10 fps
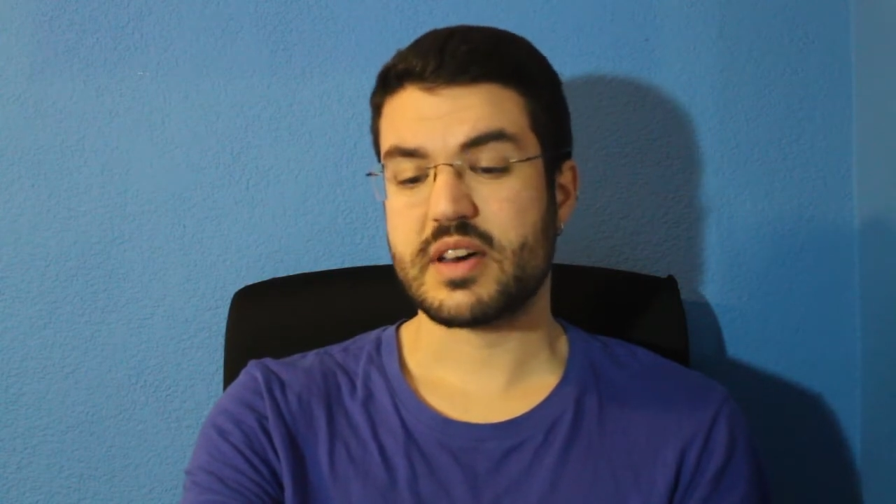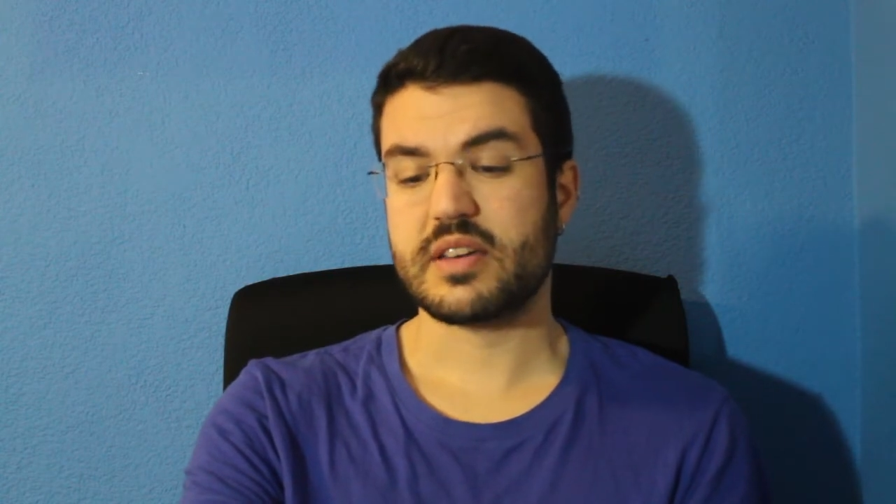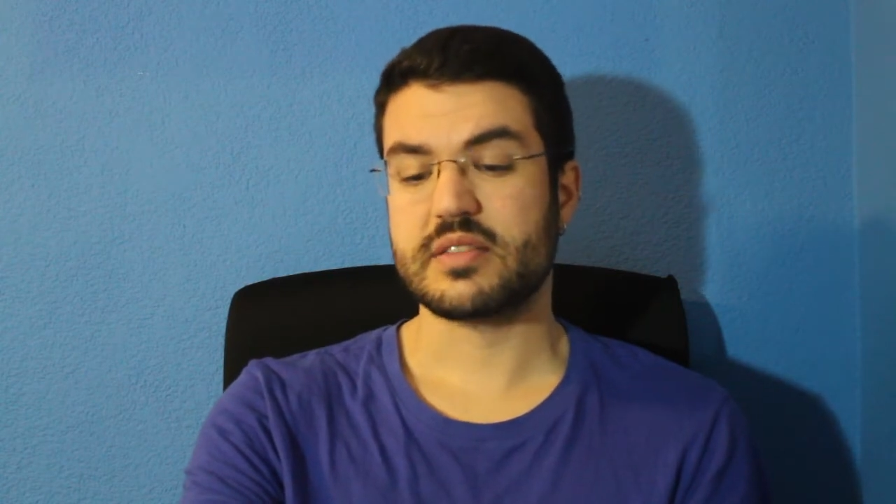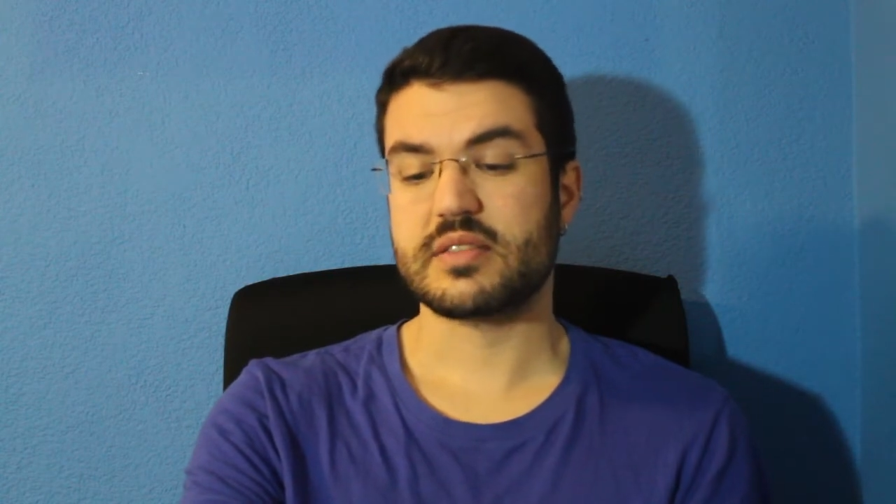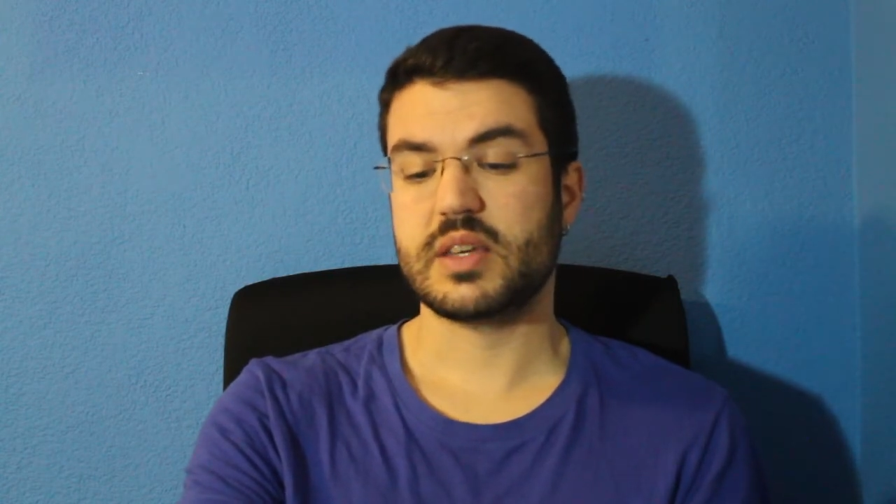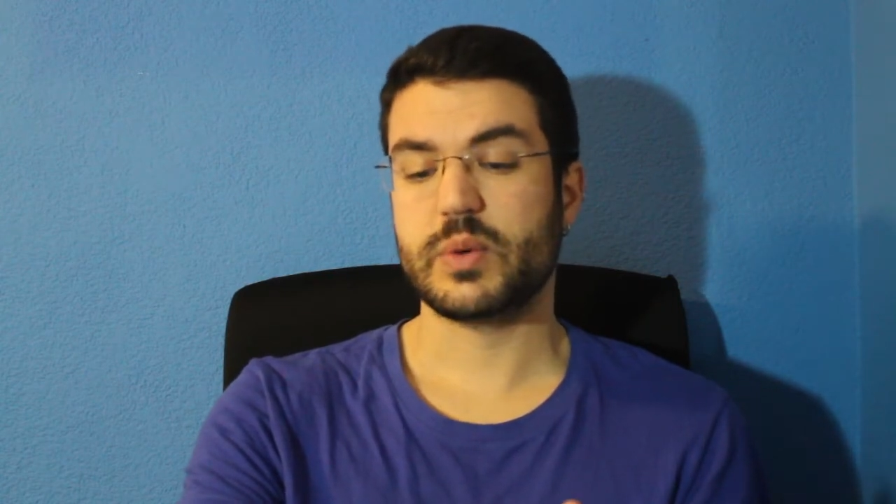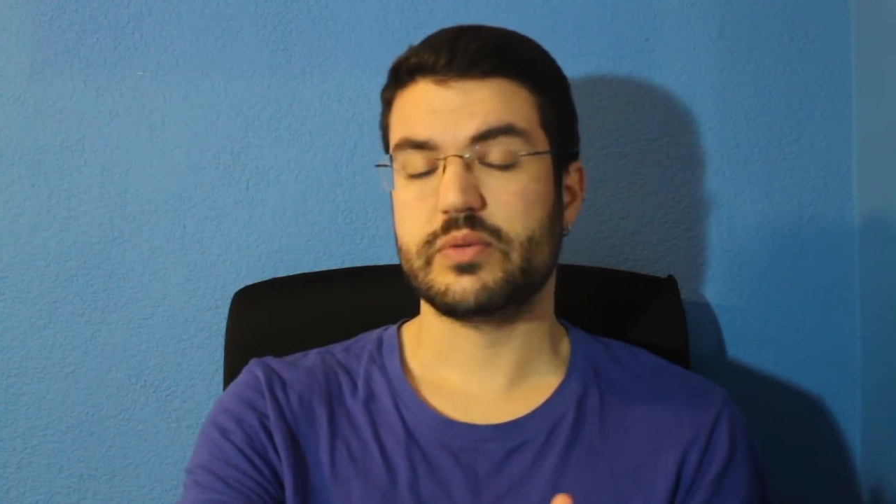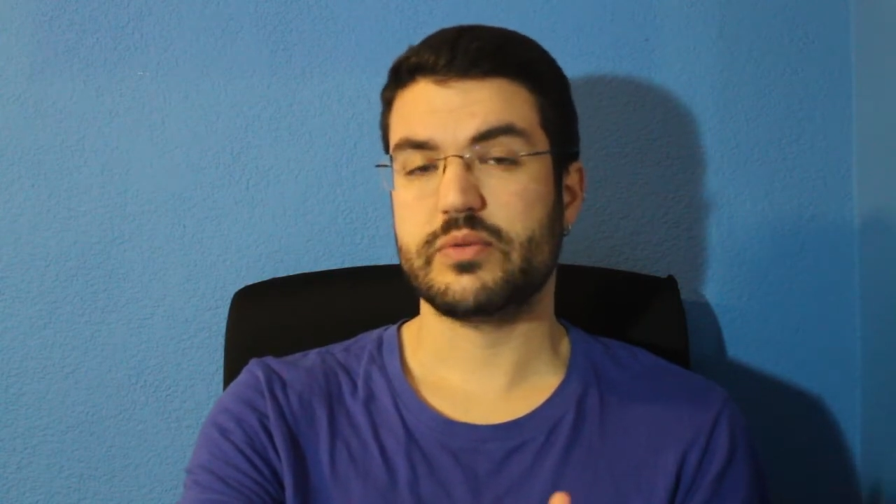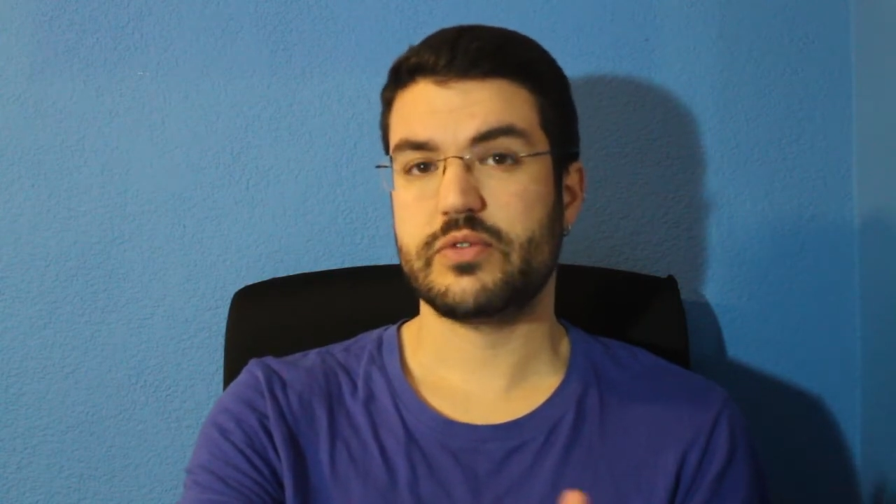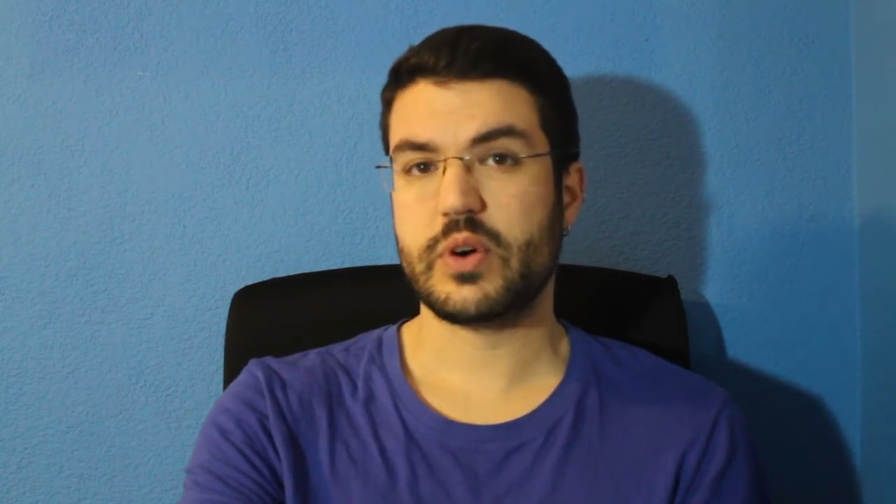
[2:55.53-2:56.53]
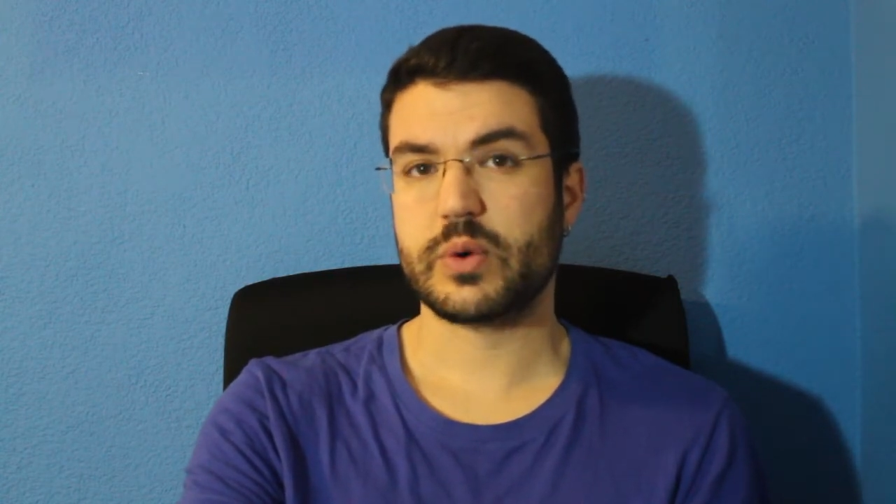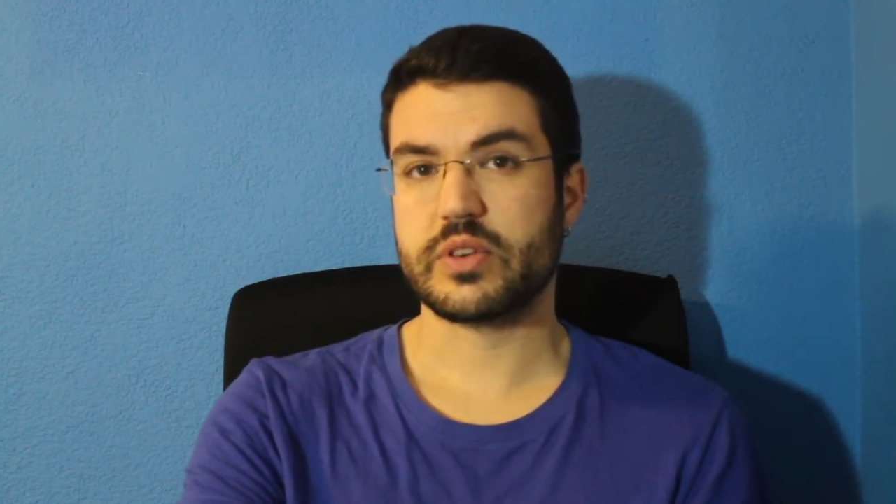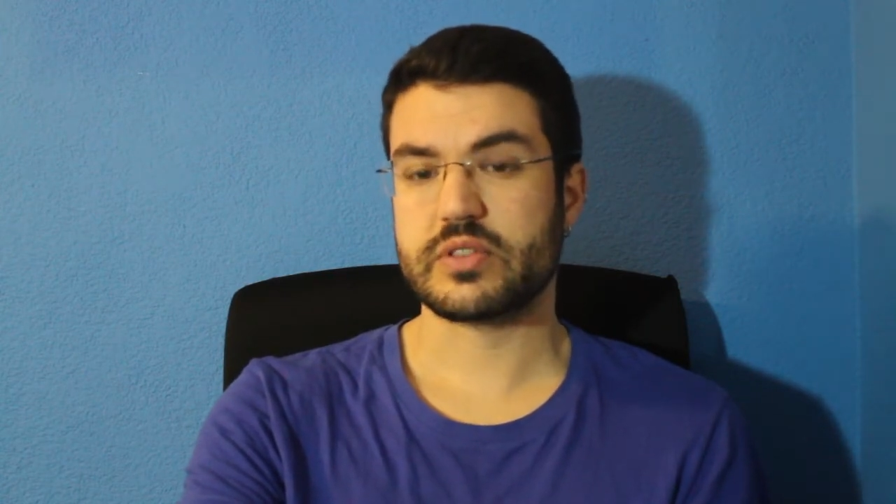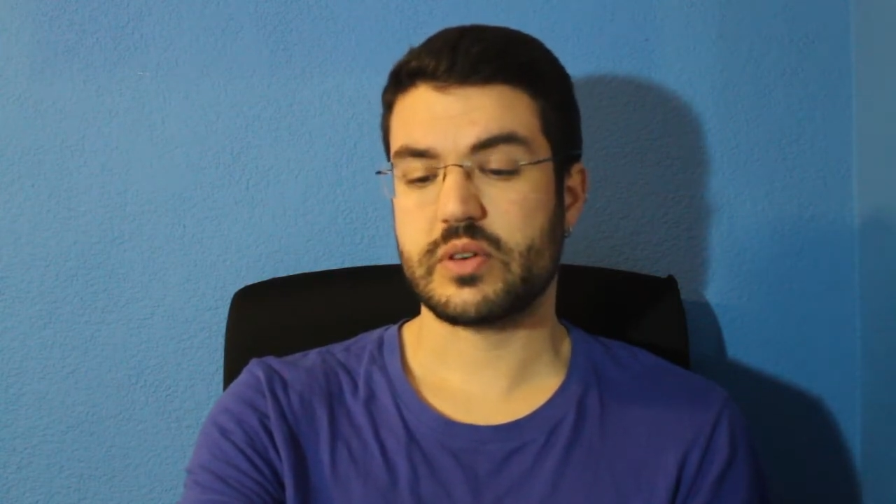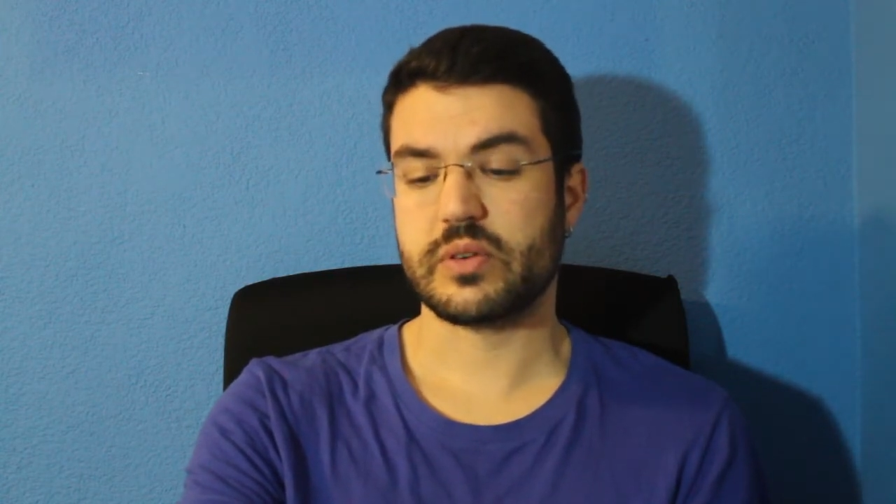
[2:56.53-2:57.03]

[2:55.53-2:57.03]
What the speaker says: That is, they would focus